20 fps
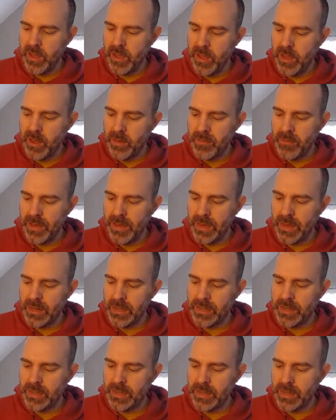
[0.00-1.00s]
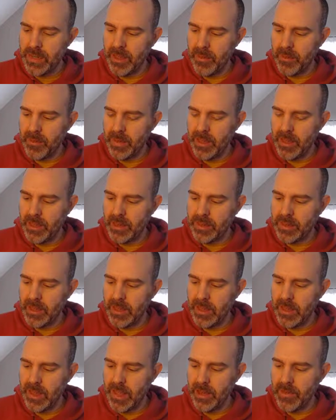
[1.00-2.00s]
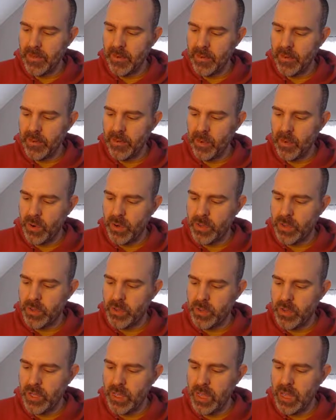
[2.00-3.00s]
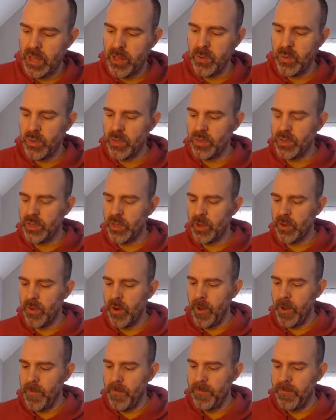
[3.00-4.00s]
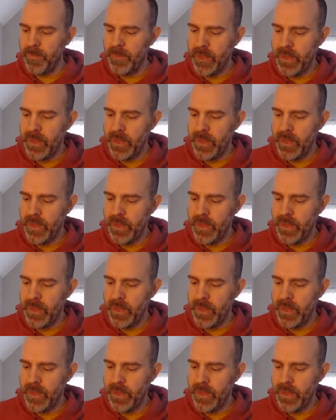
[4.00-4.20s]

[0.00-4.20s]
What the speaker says: minus z plus 11/4 equals 0.